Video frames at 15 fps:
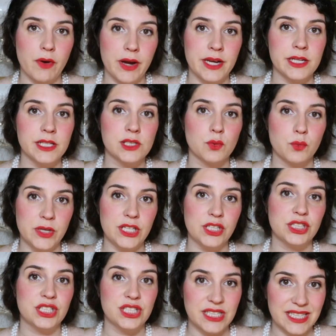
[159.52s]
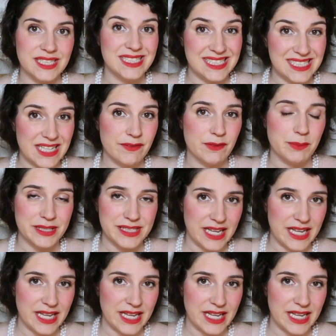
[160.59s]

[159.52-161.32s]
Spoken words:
rates reached 67%.